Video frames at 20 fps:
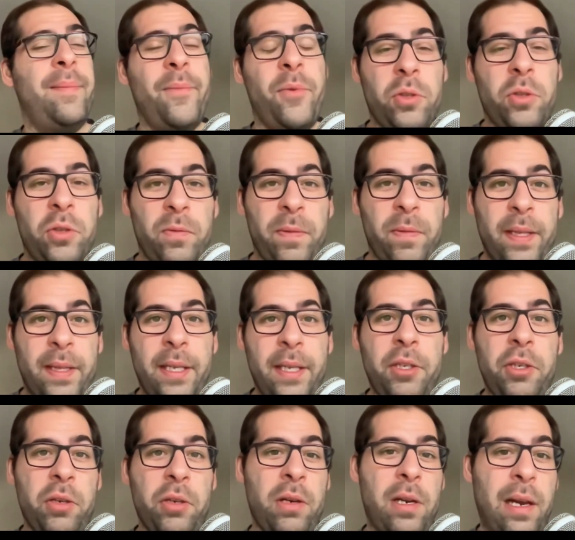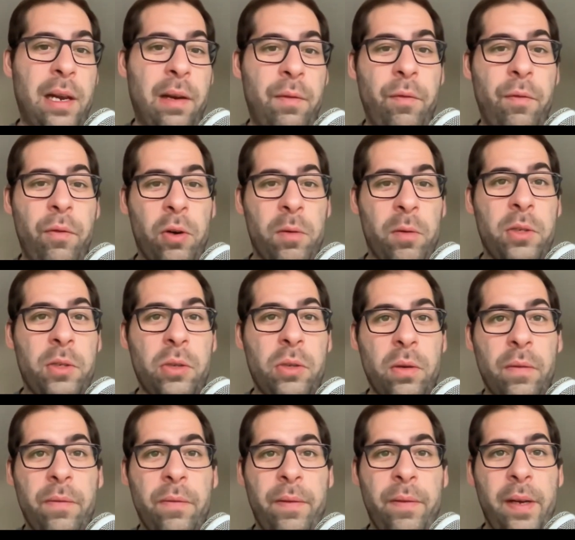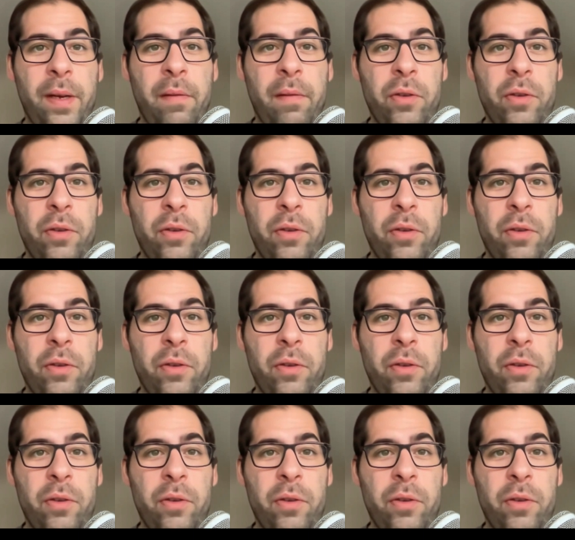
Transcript: more traditional forms of